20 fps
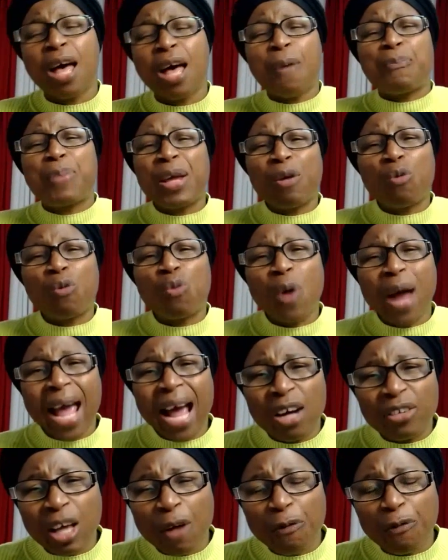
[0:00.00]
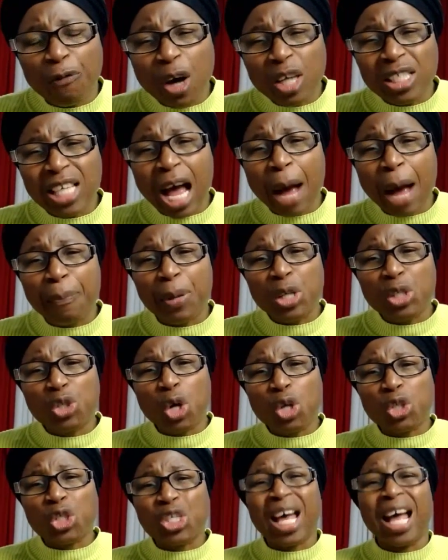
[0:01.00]
beware of the false
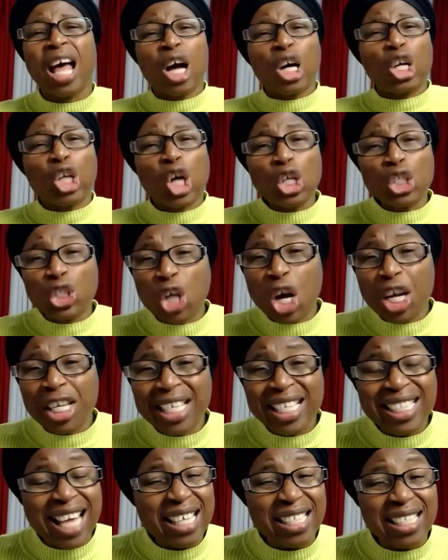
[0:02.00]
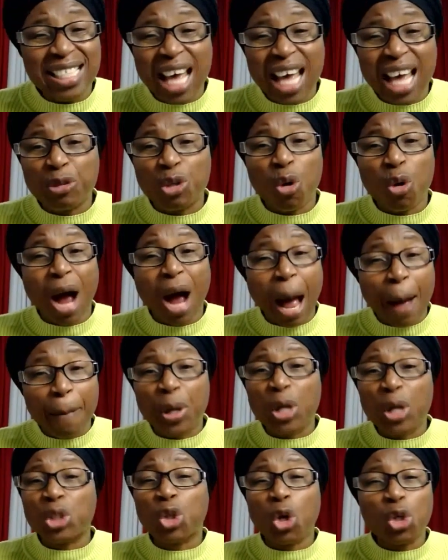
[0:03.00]
apostles, contending themselves to
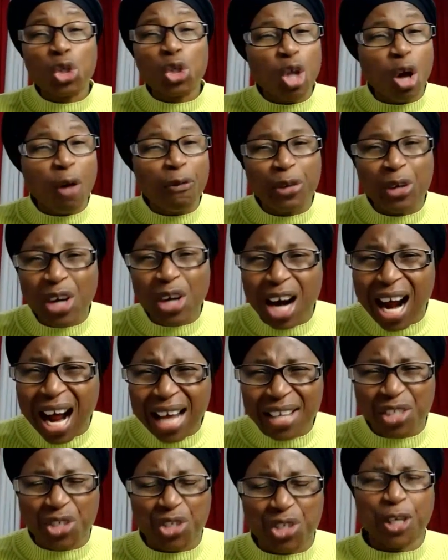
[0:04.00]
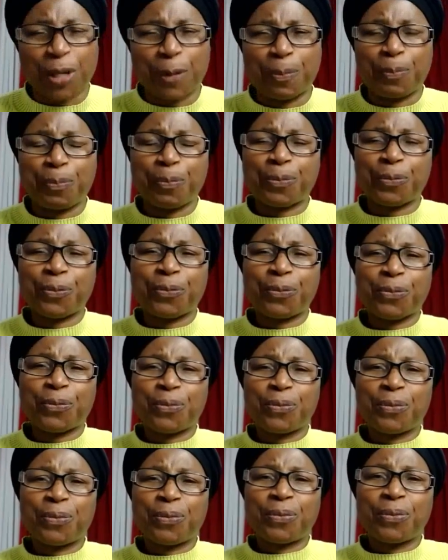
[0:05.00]
apostles of Christ.
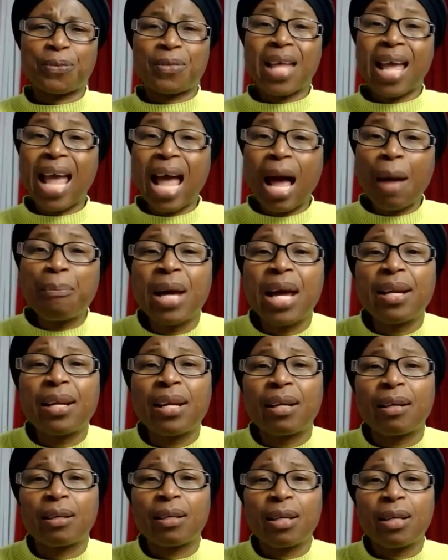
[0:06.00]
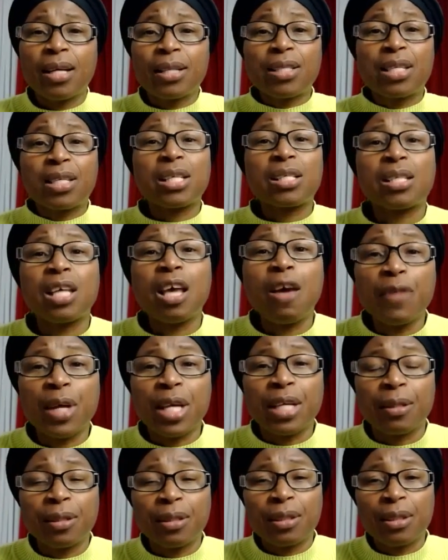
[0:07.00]
There are many
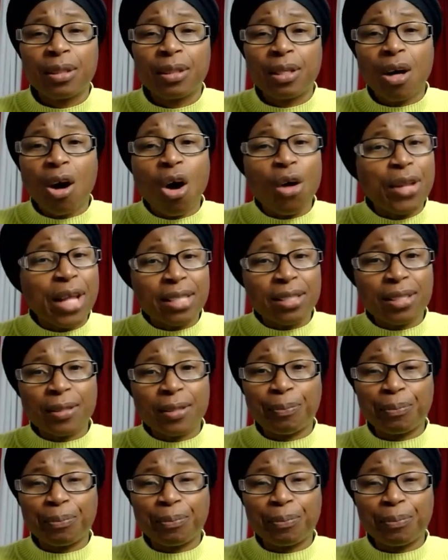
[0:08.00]
deceiving others